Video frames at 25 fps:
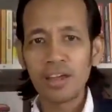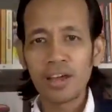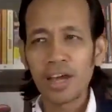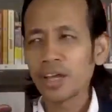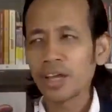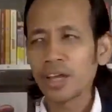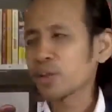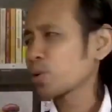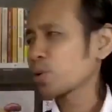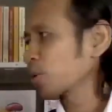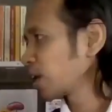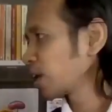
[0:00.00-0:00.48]

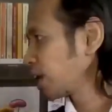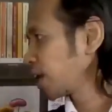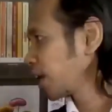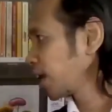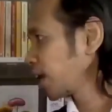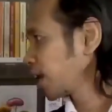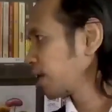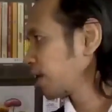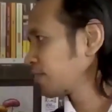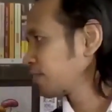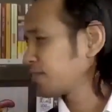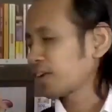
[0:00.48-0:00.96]
I could
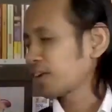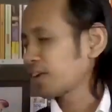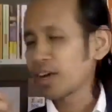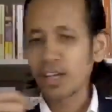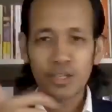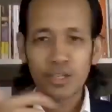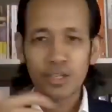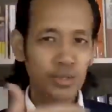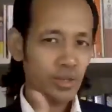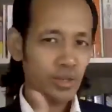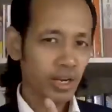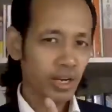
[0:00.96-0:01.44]
have,
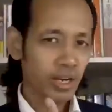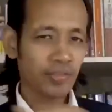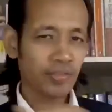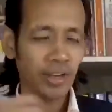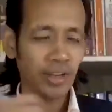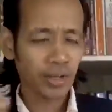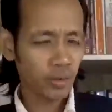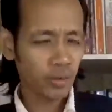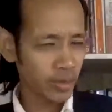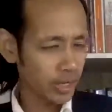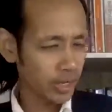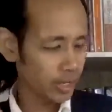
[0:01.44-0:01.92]
I should have,
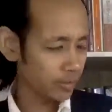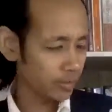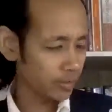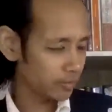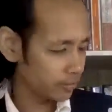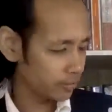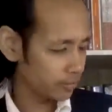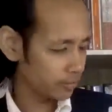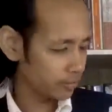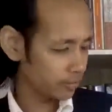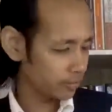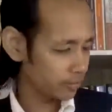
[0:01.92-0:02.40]
I could have.
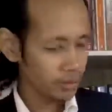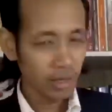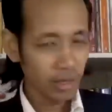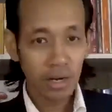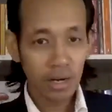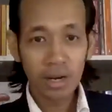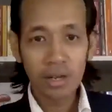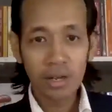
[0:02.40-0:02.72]
Yeah.